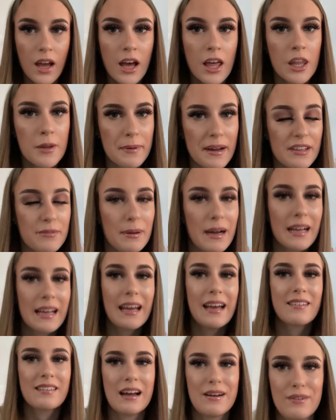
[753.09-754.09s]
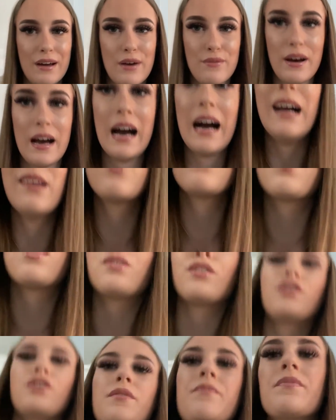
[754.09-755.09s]
the best pancakes I've ever had
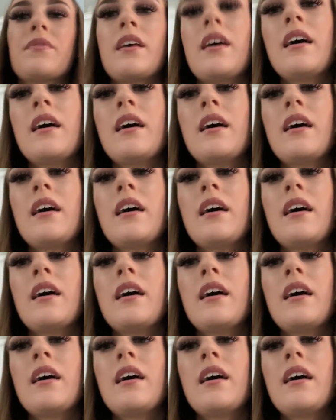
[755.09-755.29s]
so